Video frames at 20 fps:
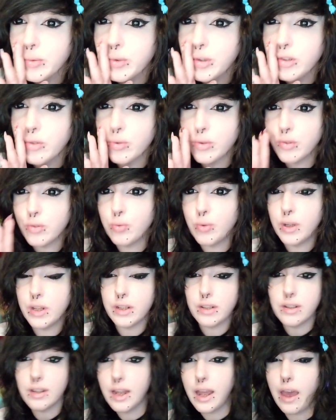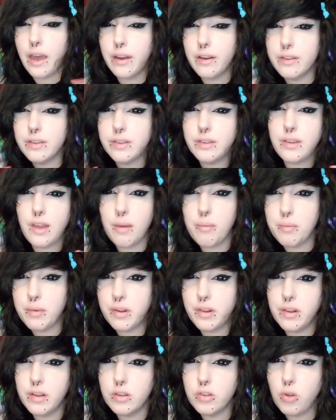which was what kind of stemmed
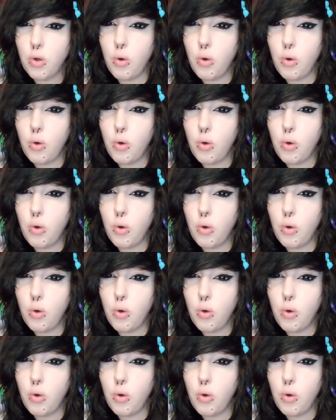this